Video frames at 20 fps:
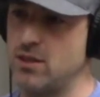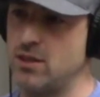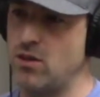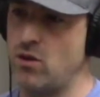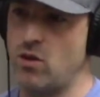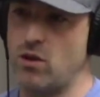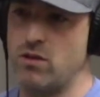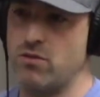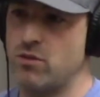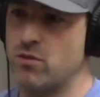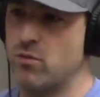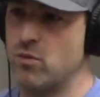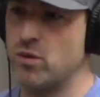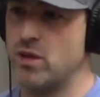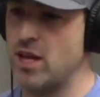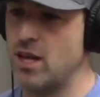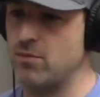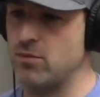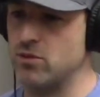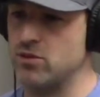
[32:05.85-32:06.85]
All of them were
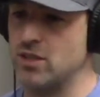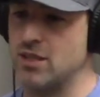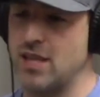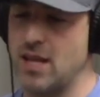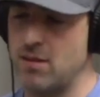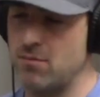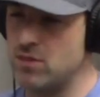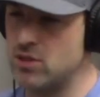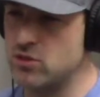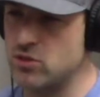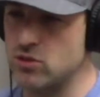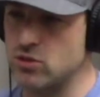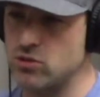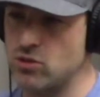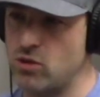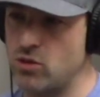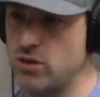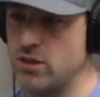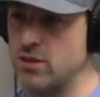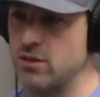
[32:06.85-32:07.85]
neighbors. Again, Mrs.
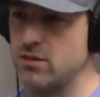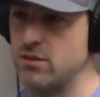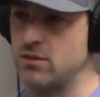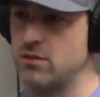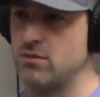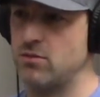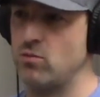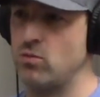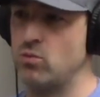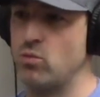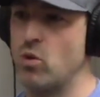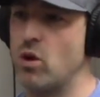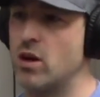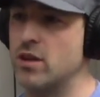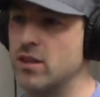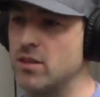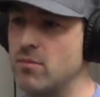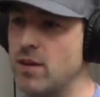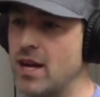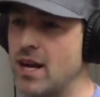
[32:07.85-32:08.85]
Snowling would
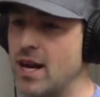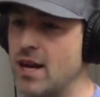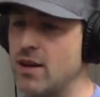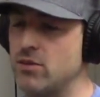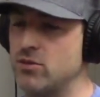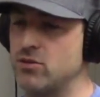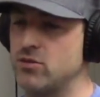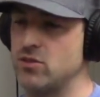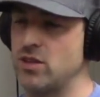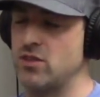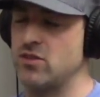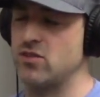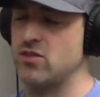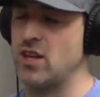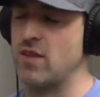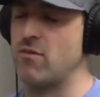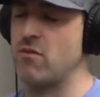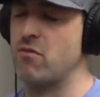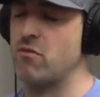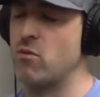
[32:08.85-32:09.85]
walk in my house at
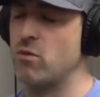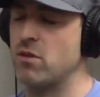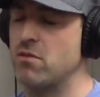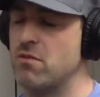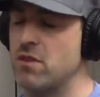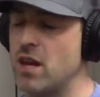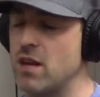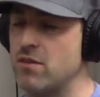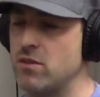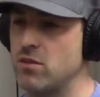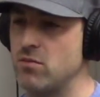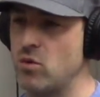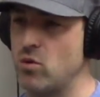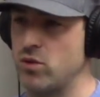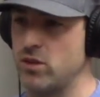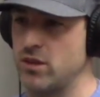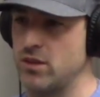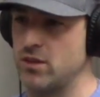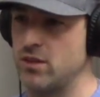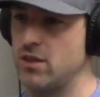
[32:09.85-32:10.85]
7:45 in the
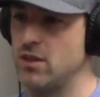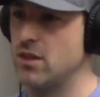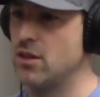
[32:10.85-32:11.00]
morning.